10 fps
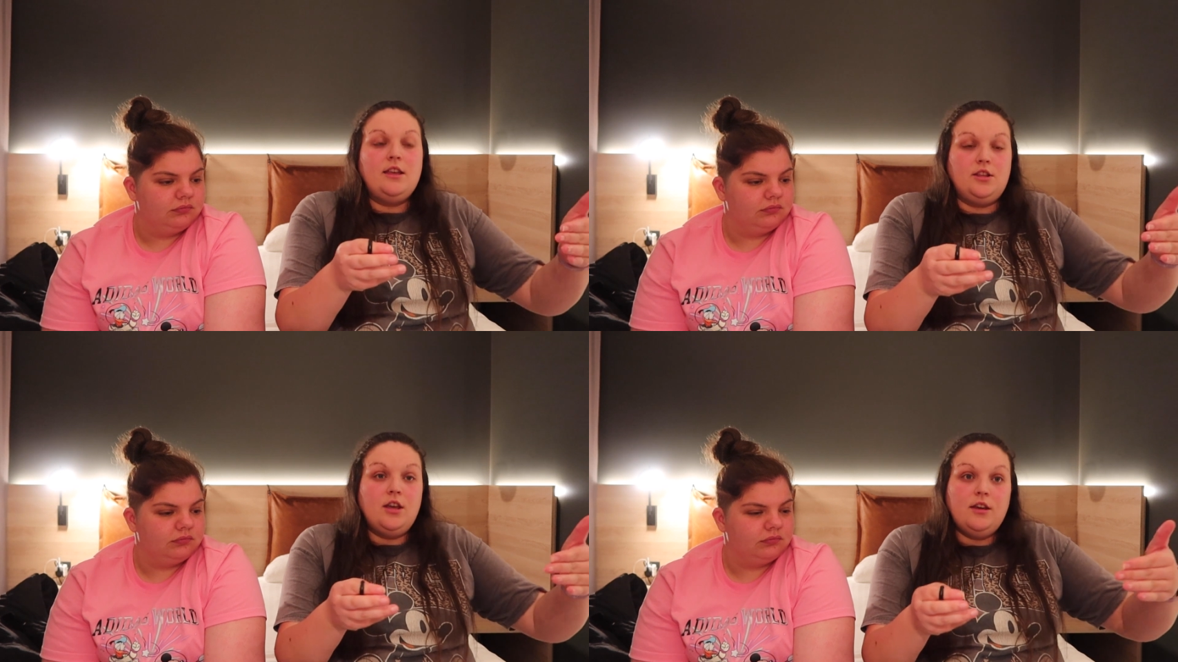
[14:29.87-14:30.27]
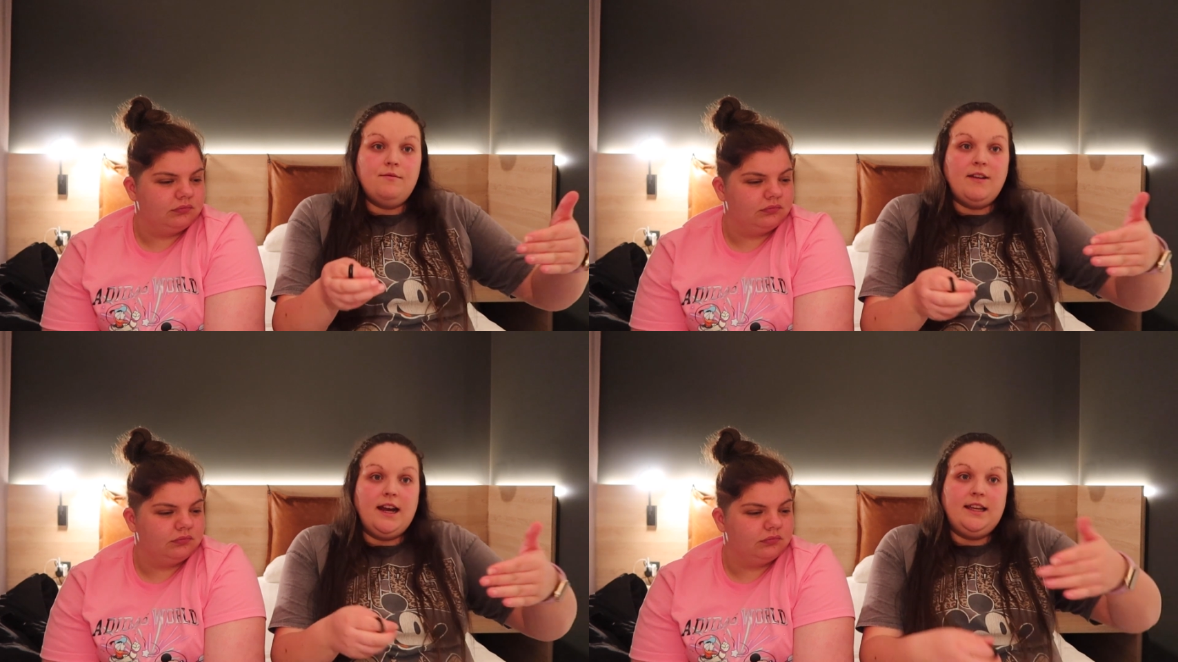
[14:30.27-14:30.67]
Speaker 1: you
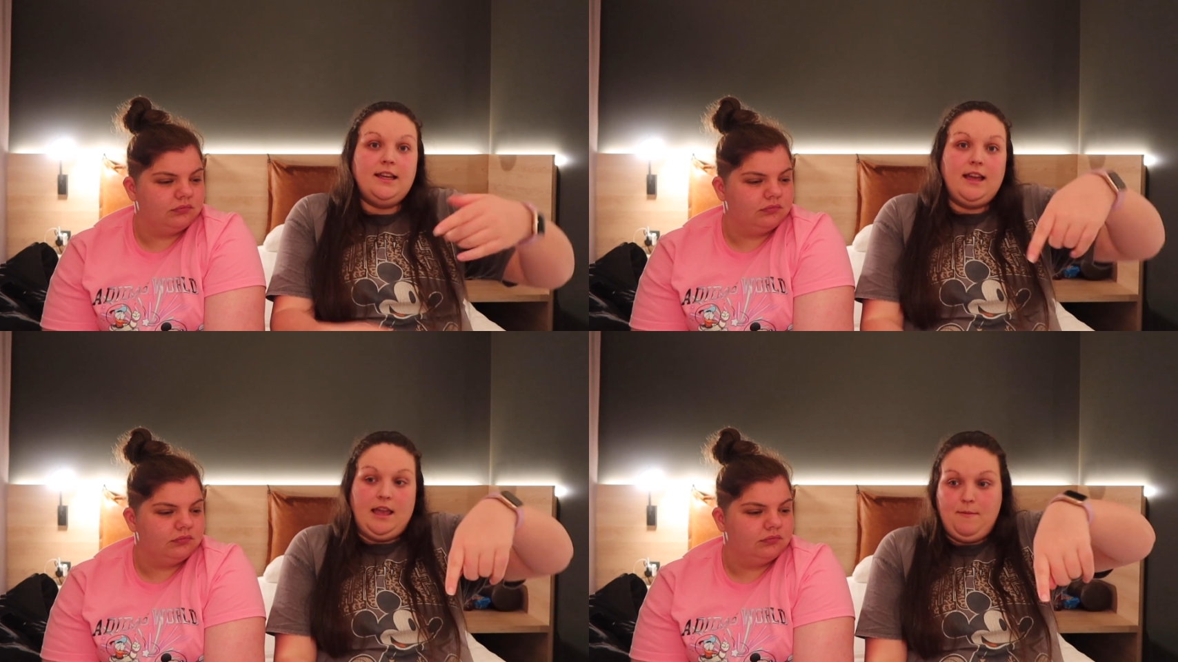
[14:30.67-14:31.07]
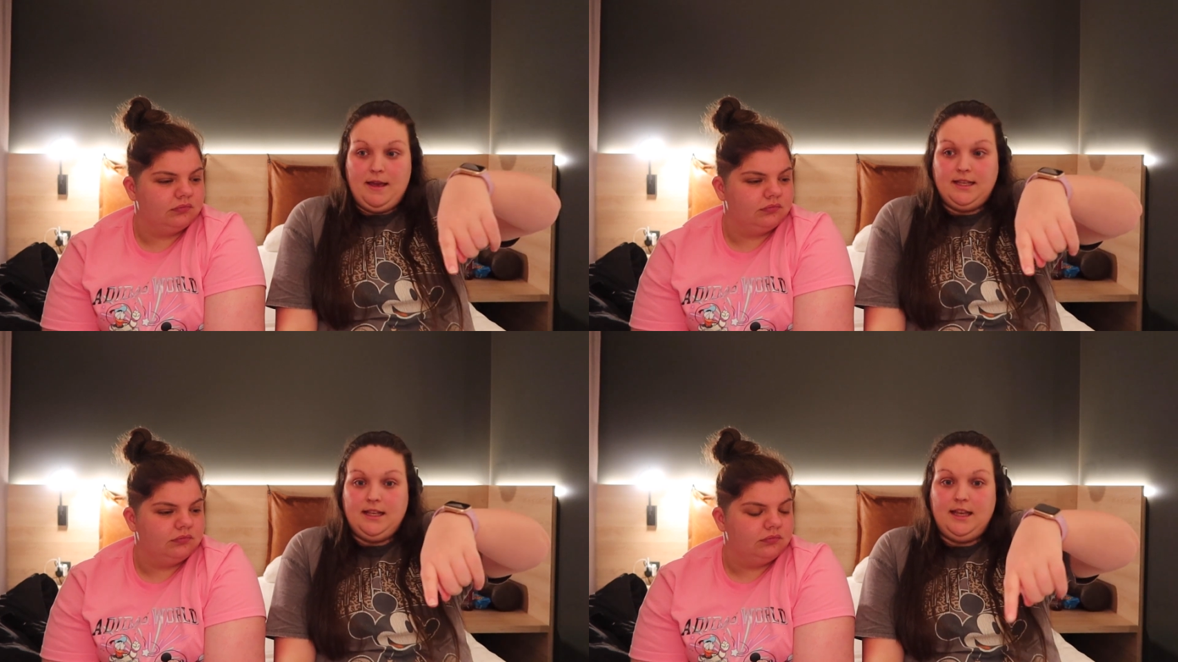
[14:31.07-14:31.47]
turn right, and you
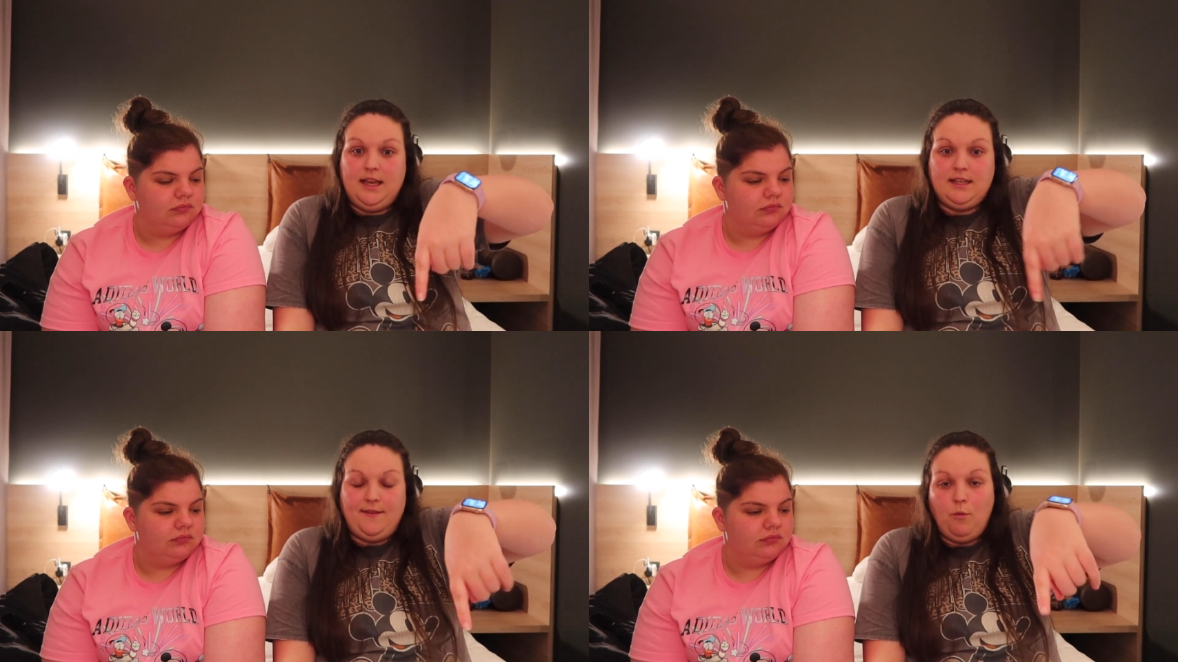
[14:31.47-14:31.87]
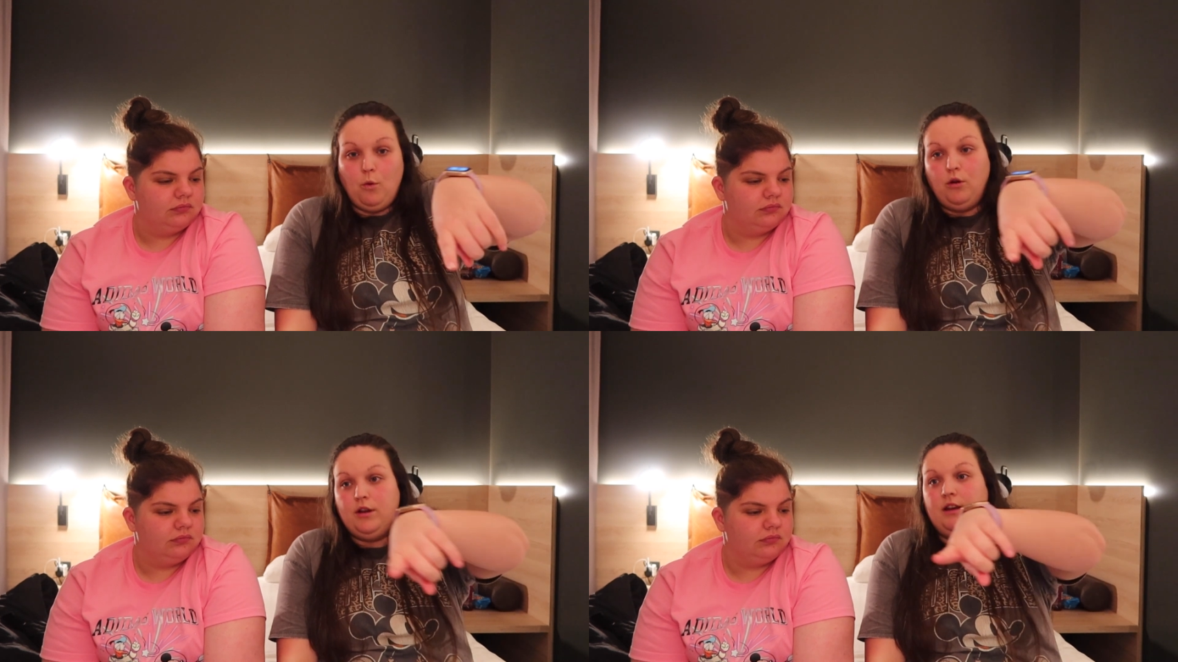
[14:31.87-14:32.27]
basically, as if
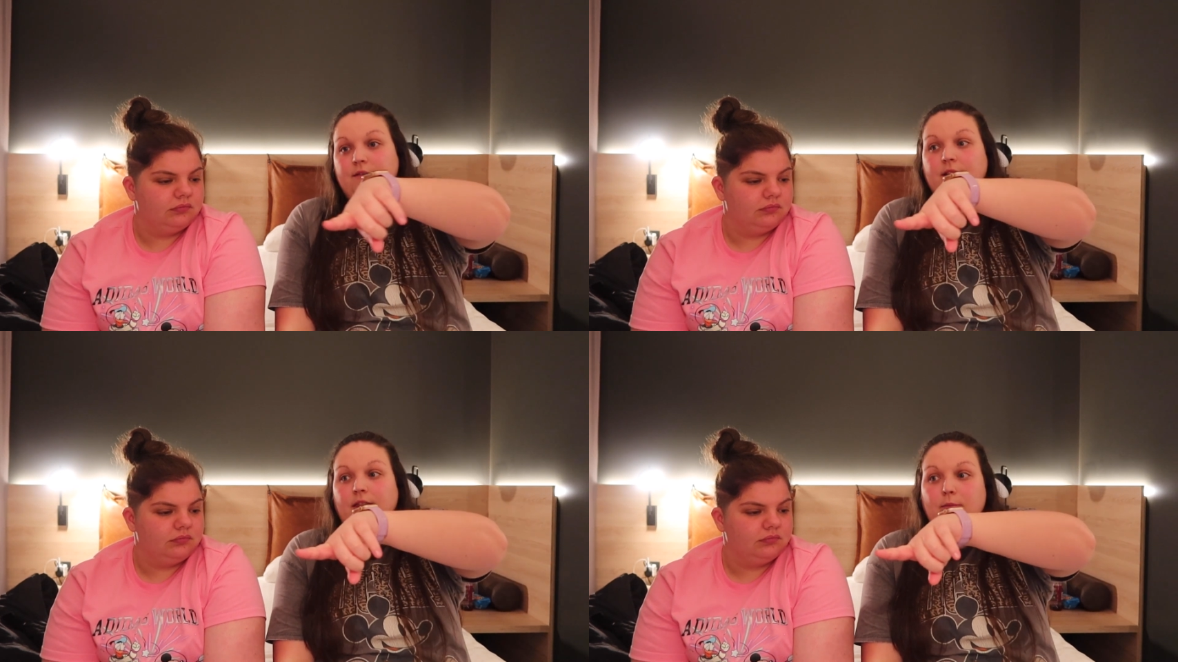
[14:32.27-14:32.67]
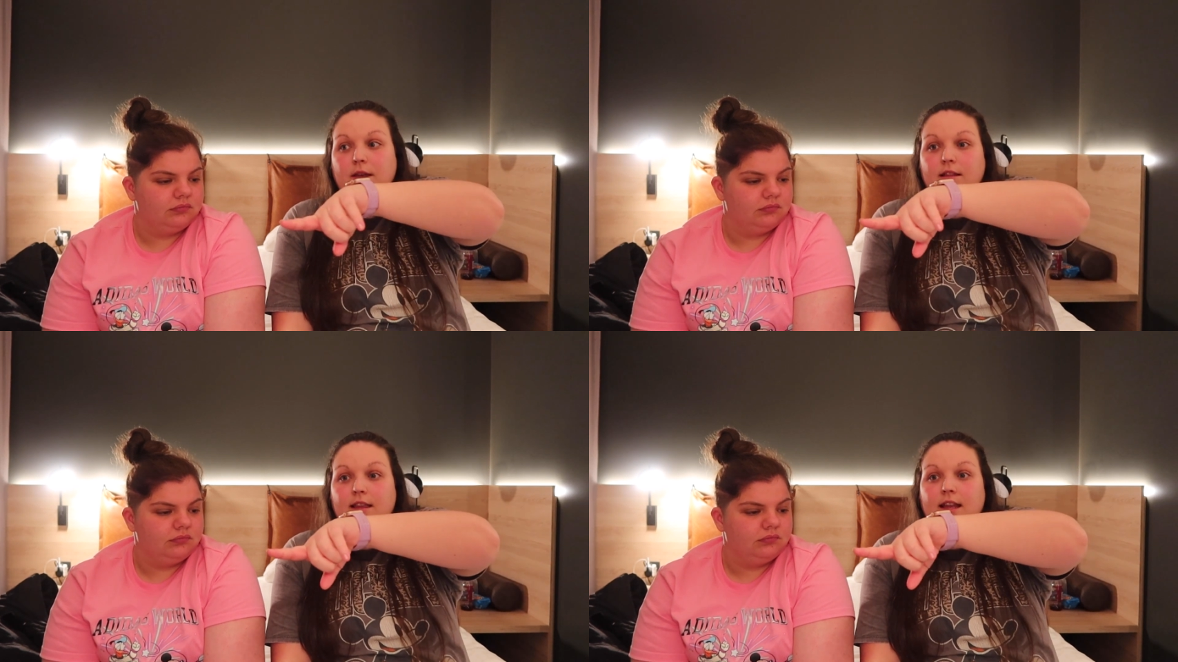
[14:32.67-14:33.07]
you're walking around the
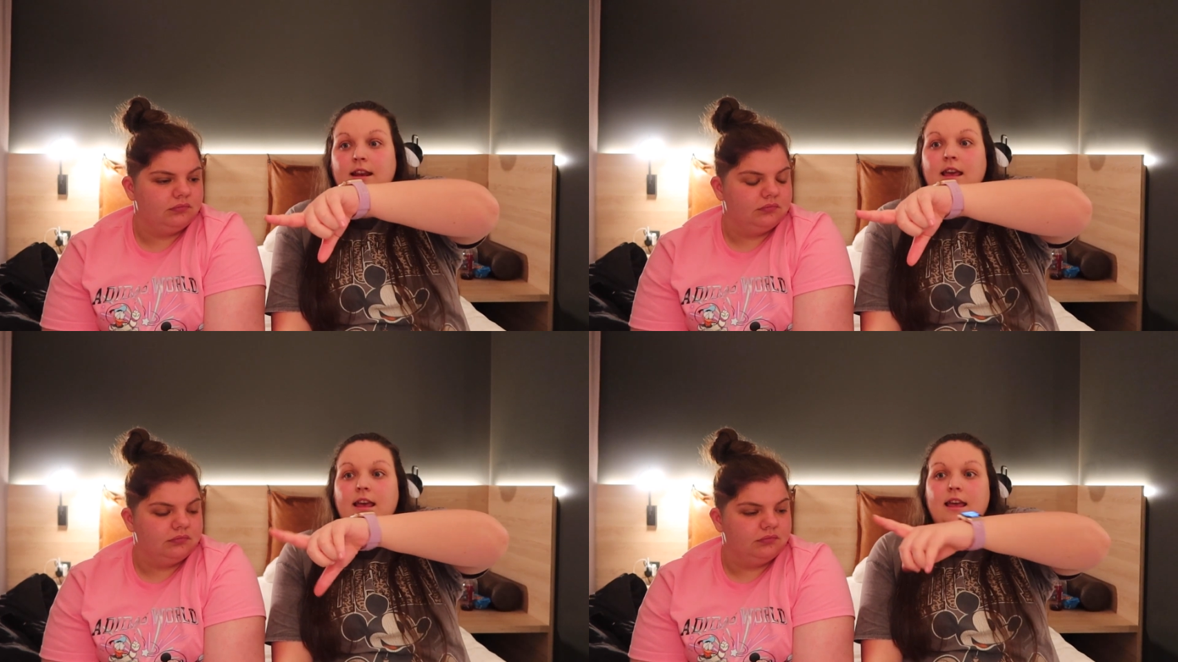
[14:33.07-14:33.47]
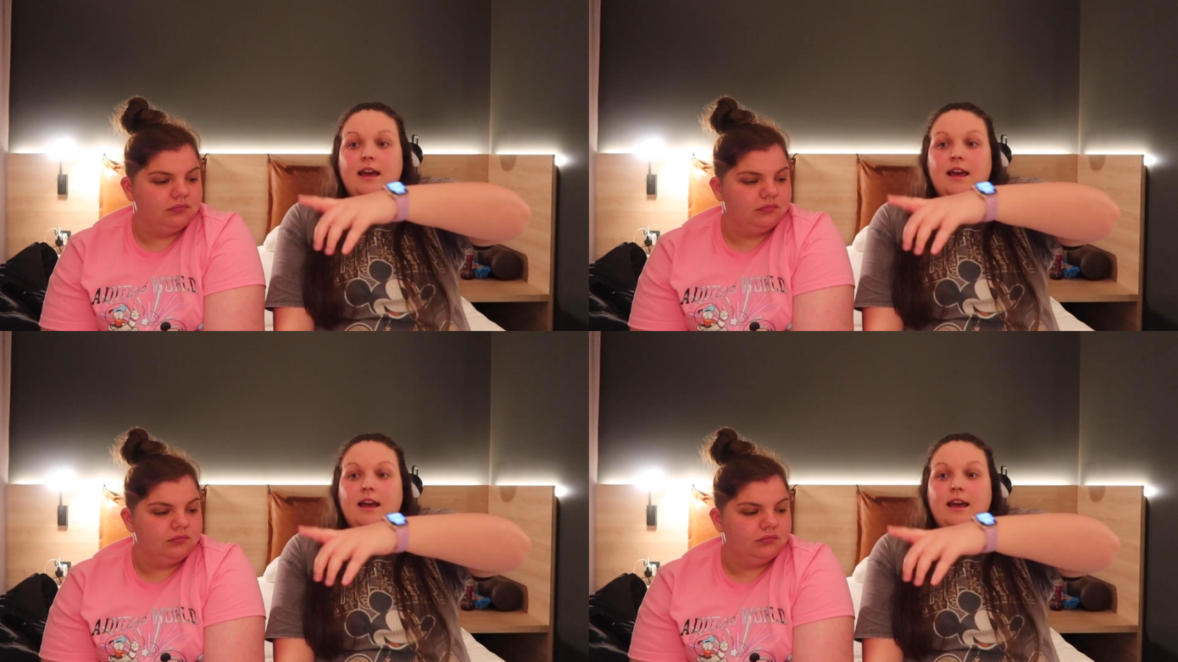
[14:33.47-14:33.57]
building,